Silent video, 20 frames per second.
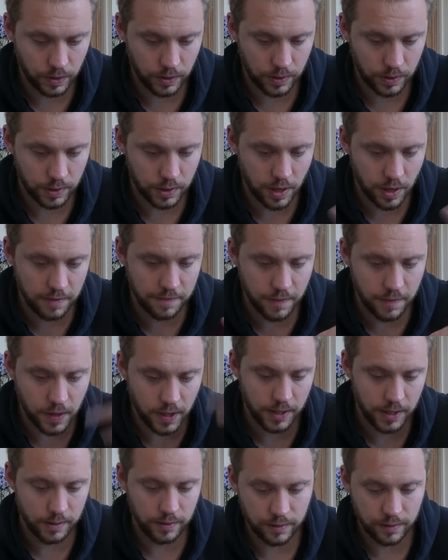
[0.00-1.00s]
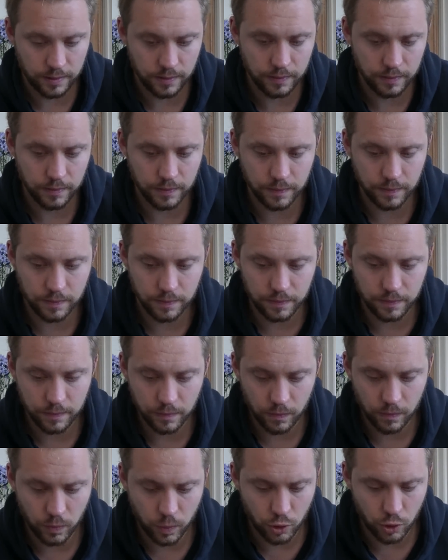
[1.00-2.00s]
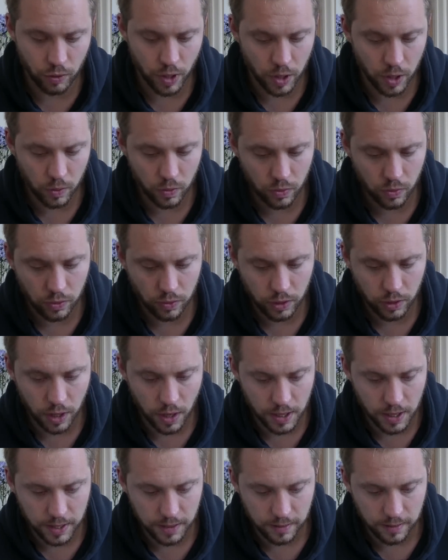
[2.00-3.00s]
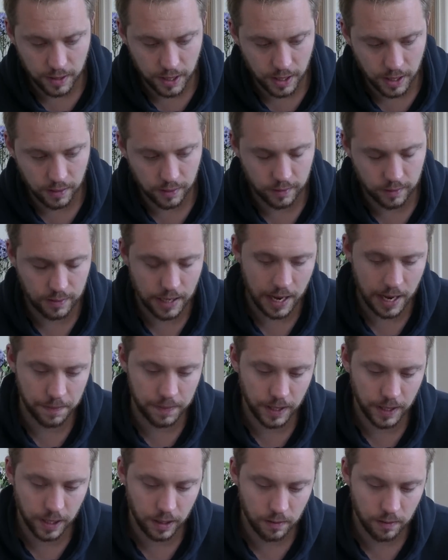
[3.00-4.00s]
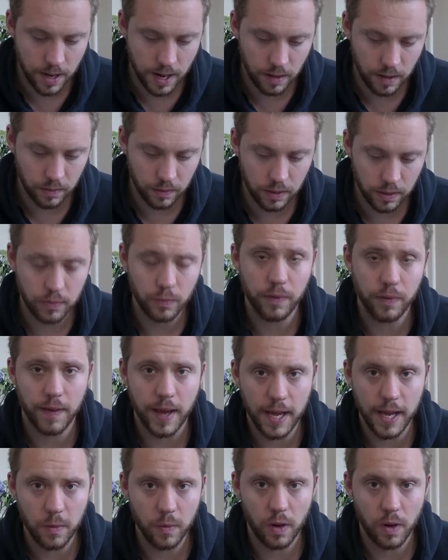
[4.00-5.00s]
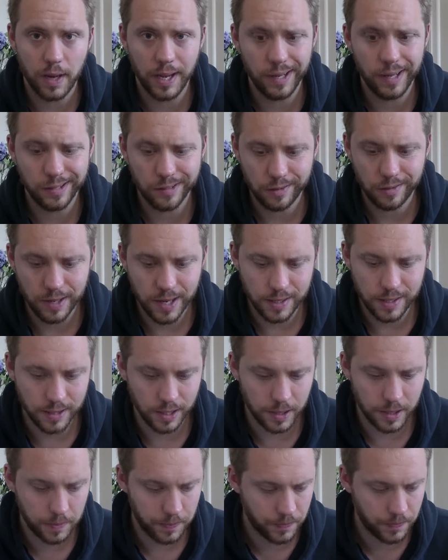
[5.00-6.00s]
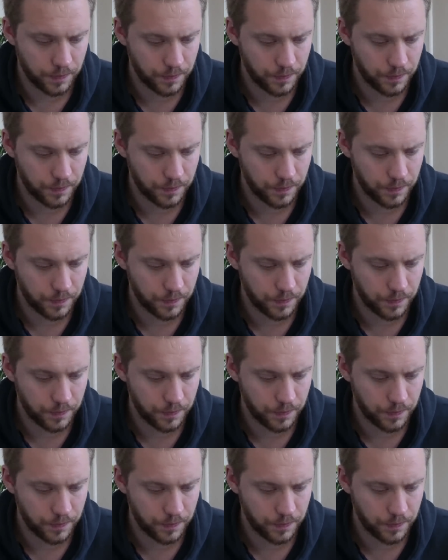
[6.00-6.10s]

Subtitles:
sci-fi drone kind of things happening around with haywire. It's crazy.